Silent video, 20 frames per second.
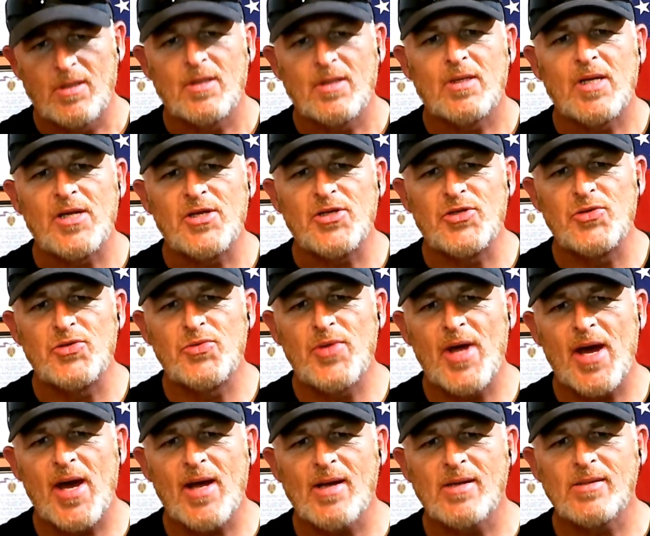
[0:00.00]
Can you do
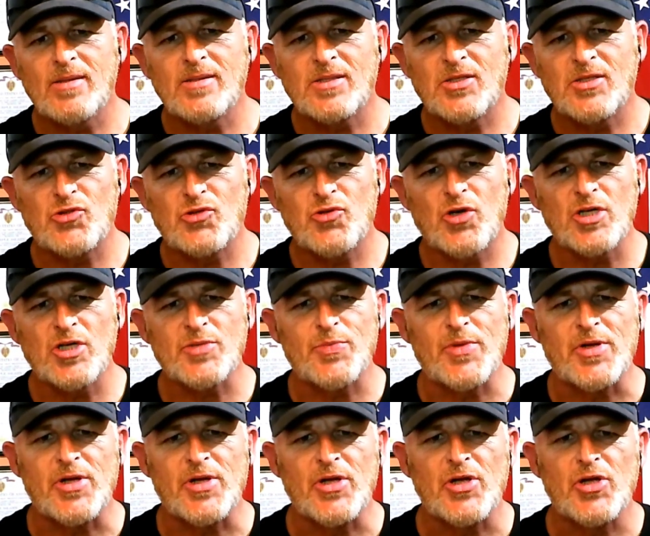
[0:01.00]
that? Because trust
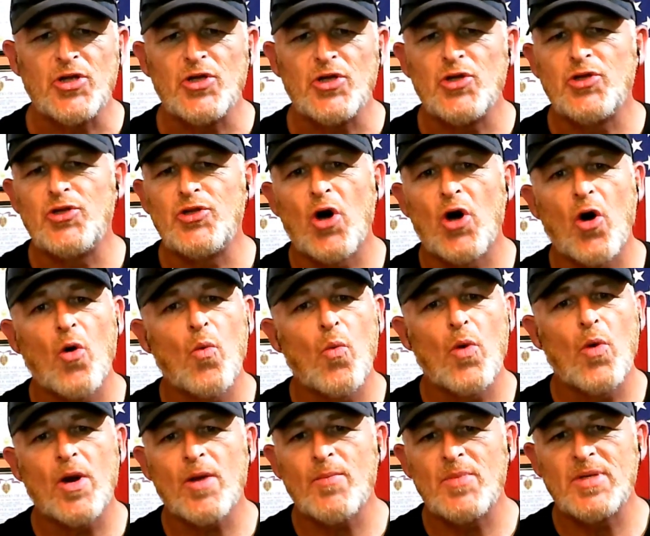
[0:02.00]
me, you don't
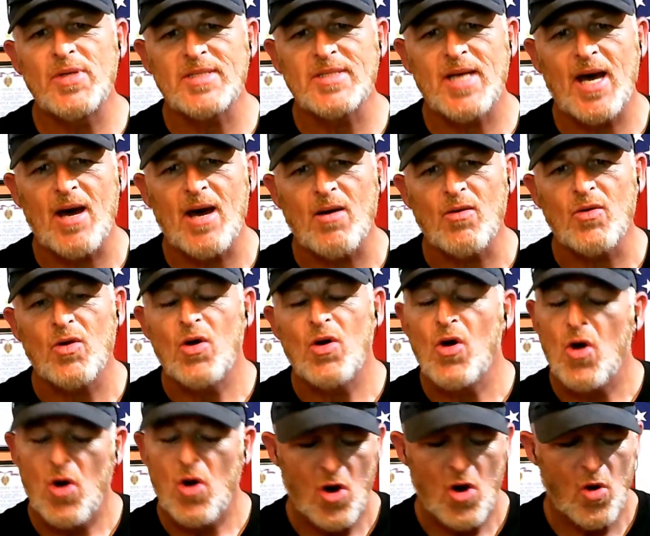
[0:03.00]
want to miss out
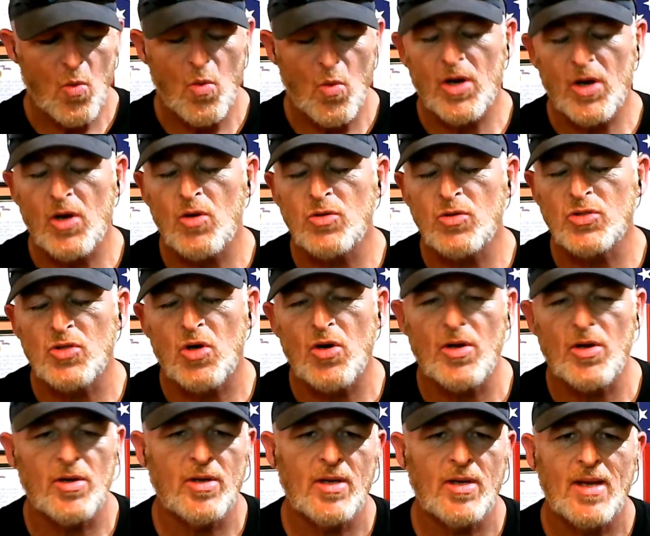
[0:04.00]
on what goes
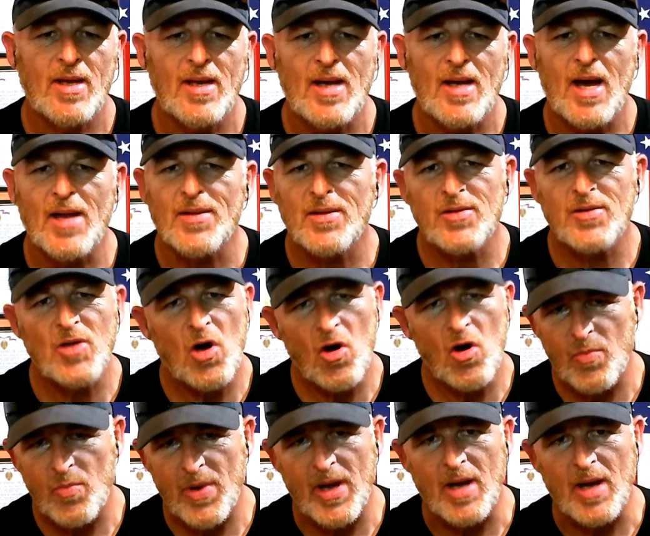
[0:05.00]
on at the Dog
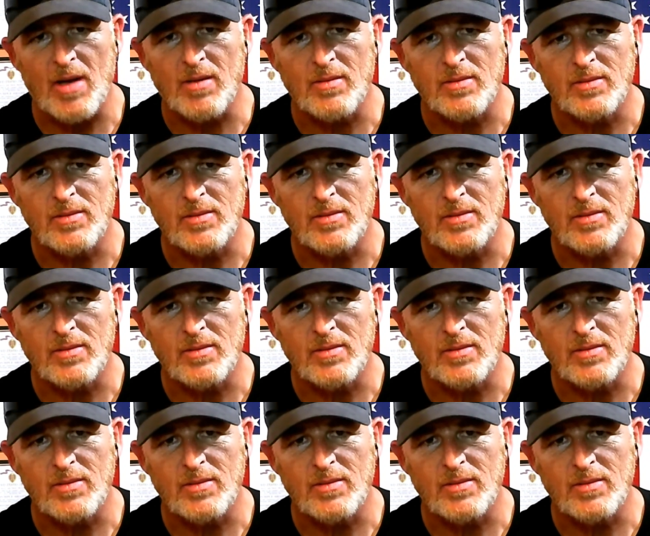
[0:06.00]
Pound.